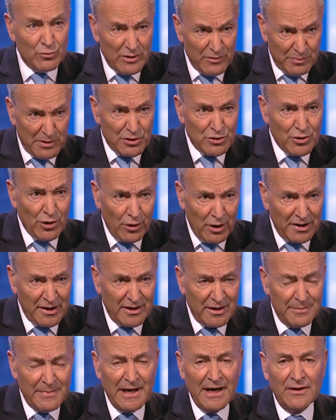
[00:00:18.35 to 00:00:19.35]
We've been
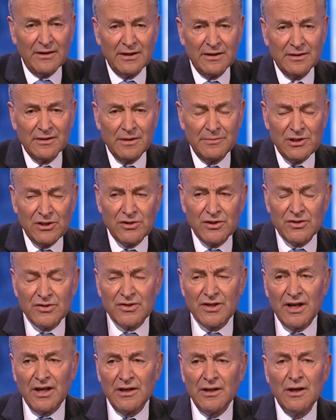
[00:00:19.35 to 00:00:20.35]
talking about it, and let me
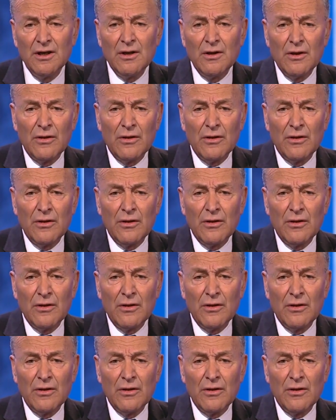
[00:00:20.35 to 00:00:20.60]
just say,